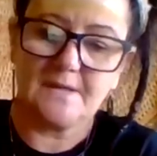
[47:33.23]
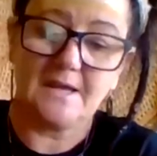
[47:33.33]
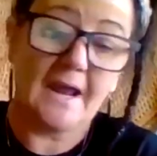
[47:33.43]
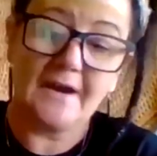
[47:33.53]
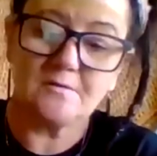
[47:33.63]
and
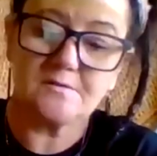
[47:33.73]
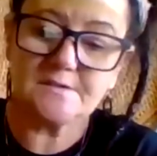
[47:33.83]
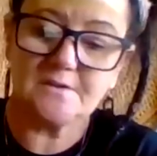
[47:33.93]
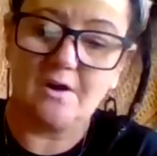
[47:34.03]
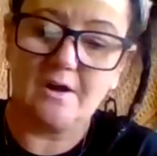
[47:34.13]
adults
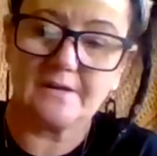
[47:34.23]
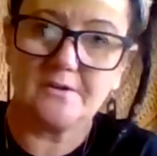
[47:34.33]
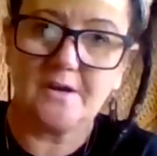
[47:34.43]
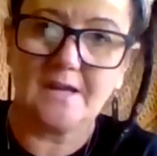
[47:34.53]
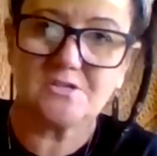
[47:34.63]
alike, you
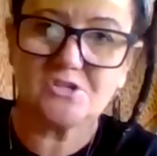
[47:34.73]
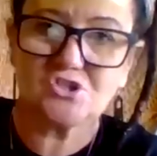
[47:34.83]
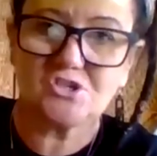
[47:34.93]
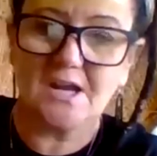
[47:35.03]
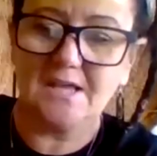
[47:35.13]
know, and to
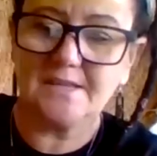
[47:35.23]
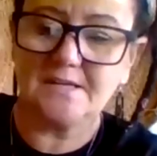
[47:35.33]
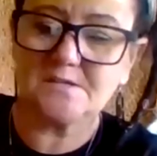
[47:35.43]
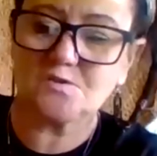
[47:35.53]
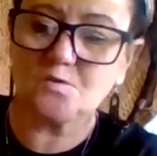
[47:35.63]
share
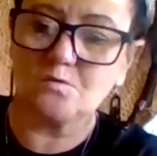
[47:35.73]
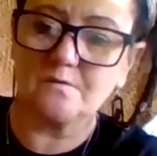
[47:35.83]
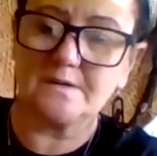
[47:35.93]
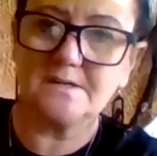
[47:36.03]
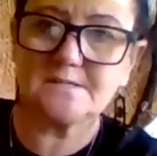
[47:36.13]
these
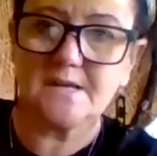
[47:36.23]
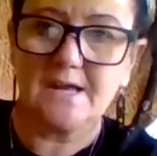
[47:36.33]
stories